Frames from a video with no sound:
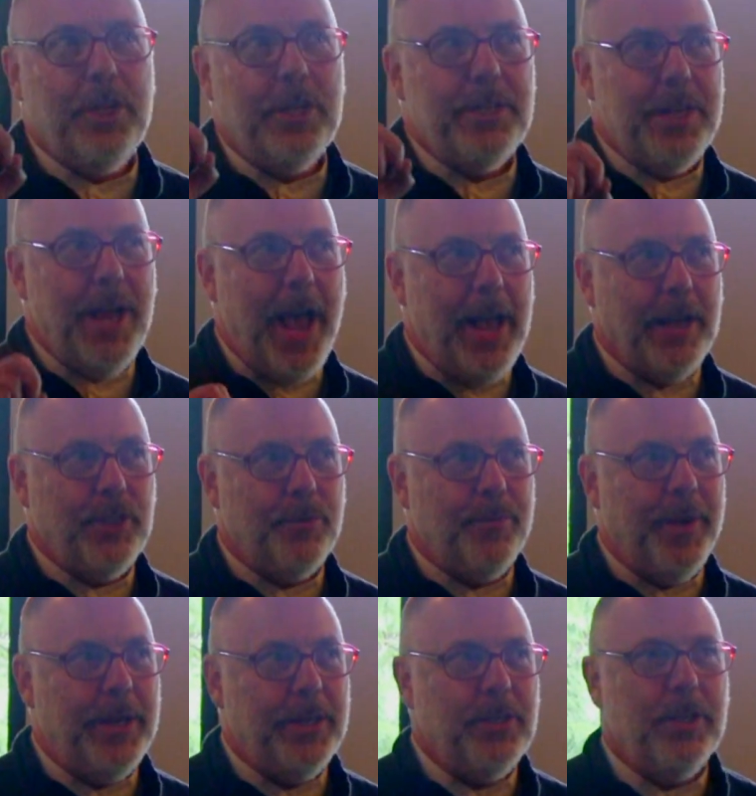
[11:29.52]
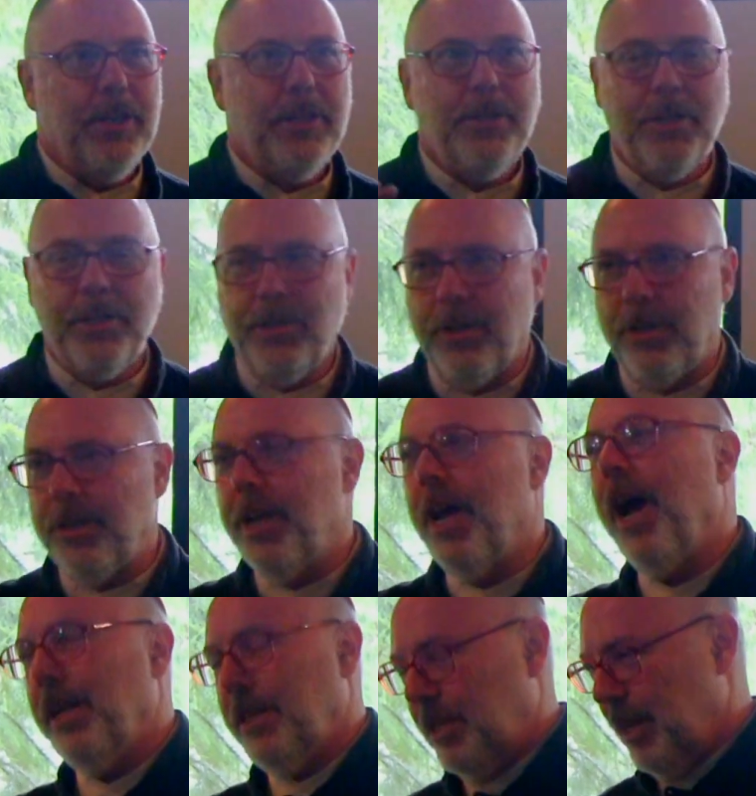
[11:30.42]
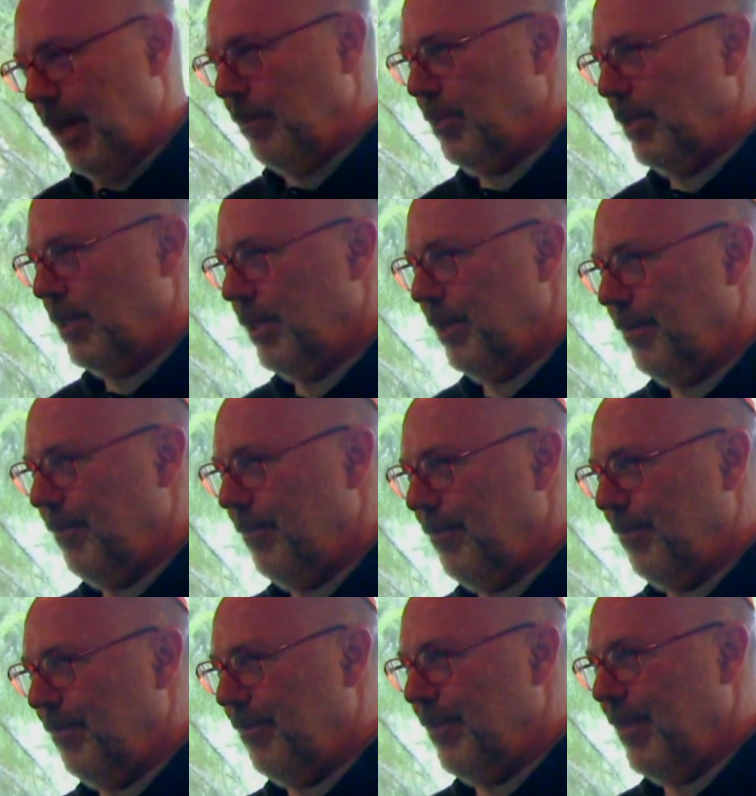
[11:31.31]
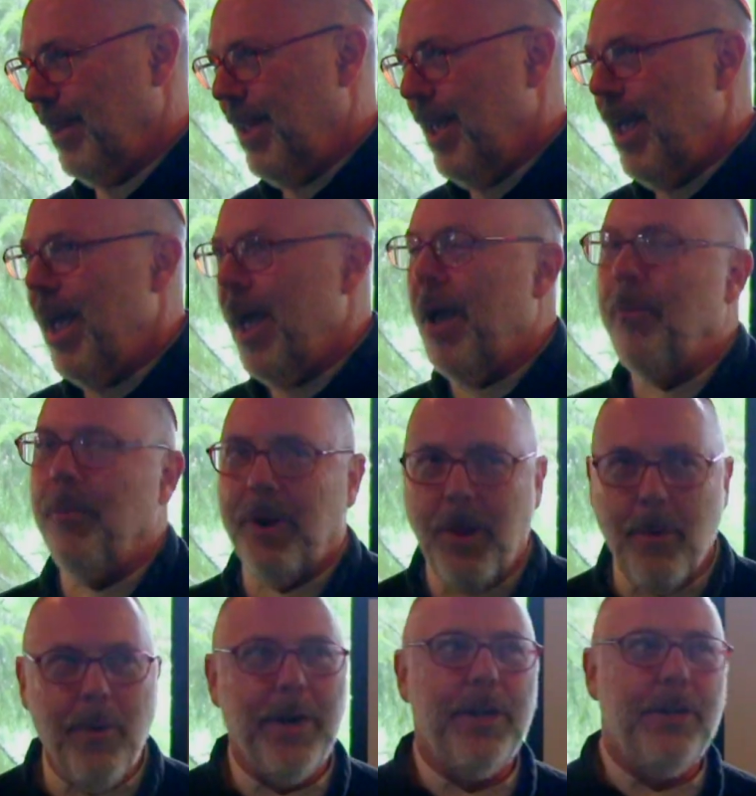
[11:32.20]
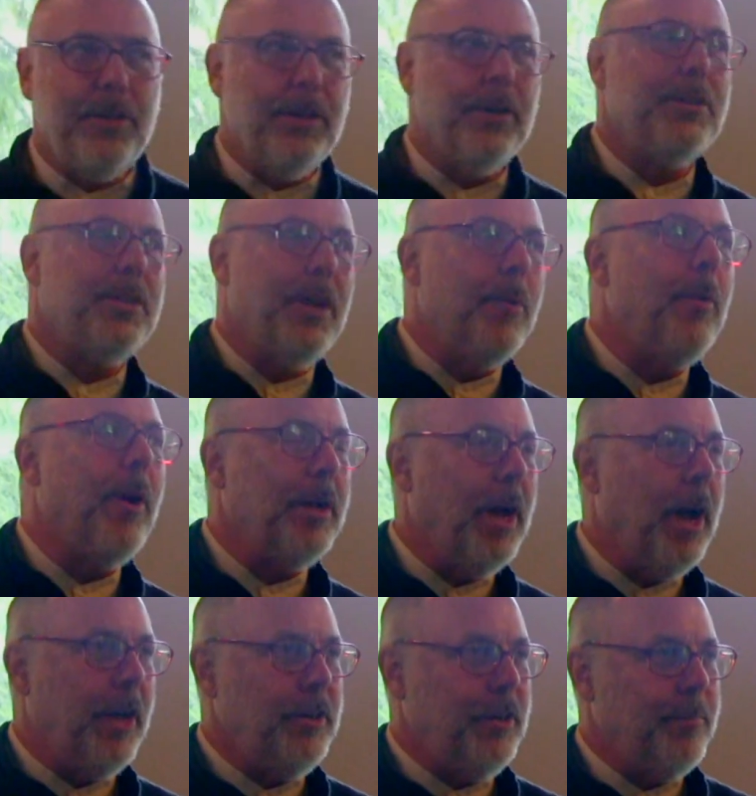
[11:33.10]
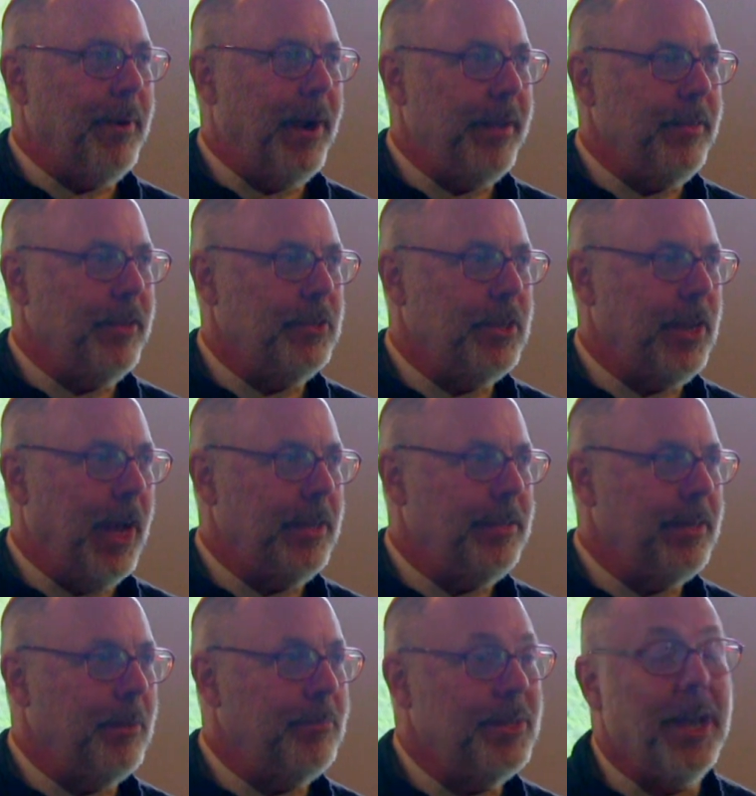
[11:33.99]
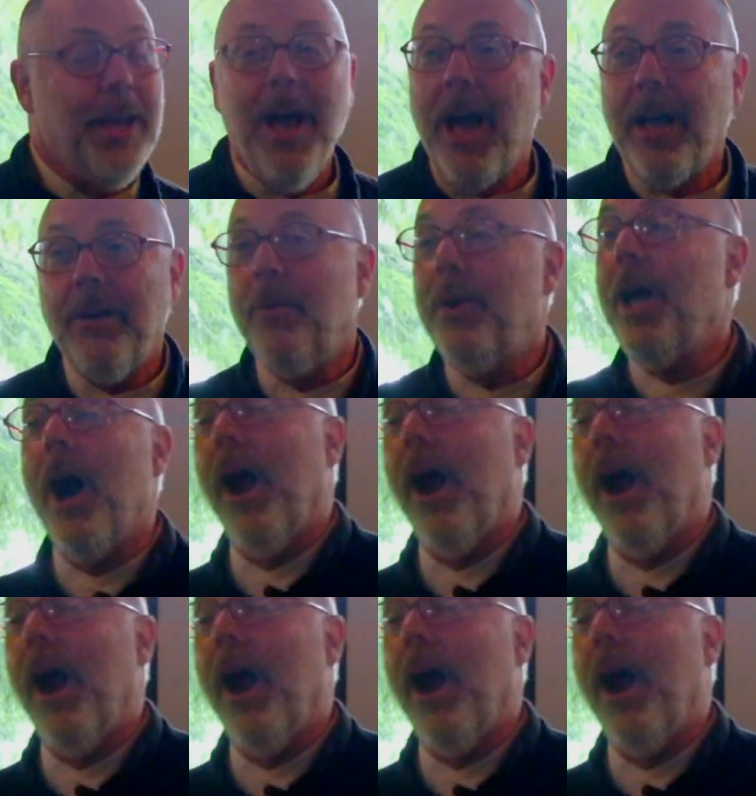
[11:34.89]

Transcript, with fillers: attachment to certain concepts. And what I want to do is I want to undermine those concepts. I don't want to